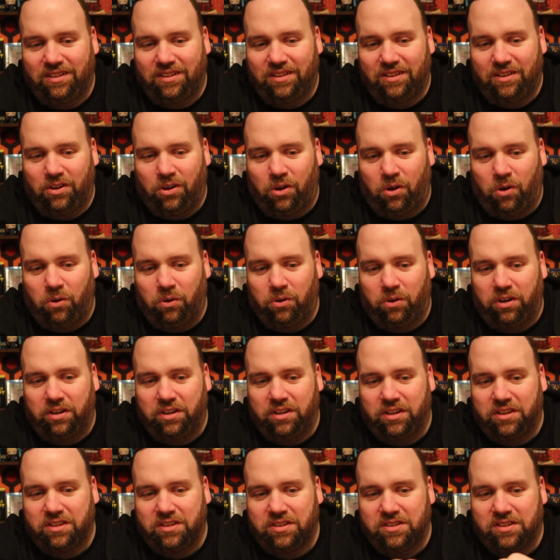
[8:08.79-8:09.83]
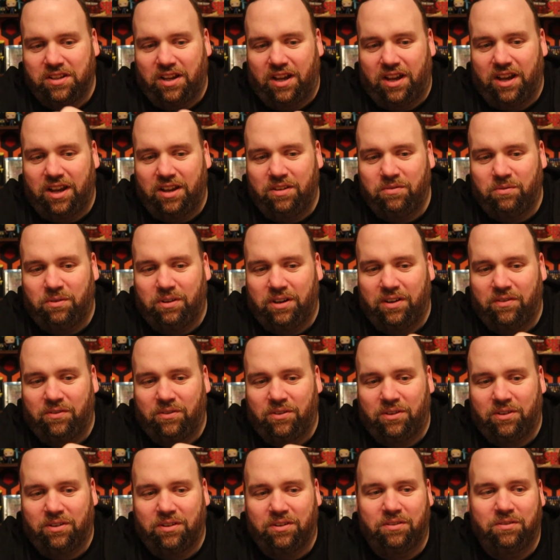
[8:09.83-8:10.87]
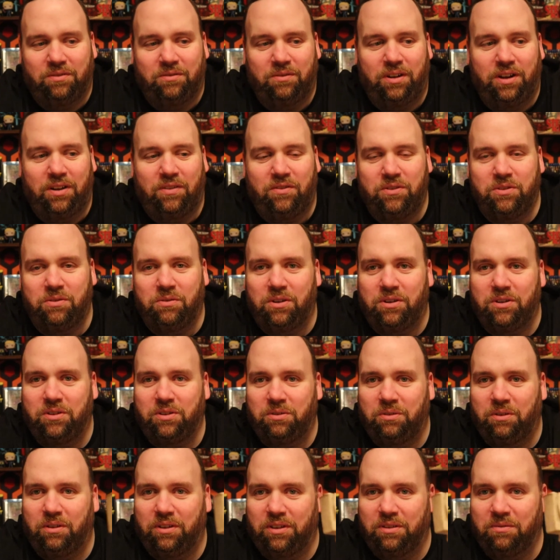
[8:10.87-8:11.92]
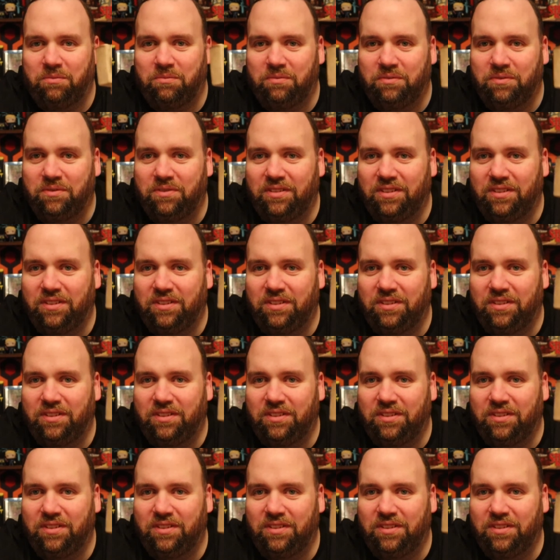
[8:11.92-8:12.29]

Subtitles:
hold on to the side, whatever you want to do with him.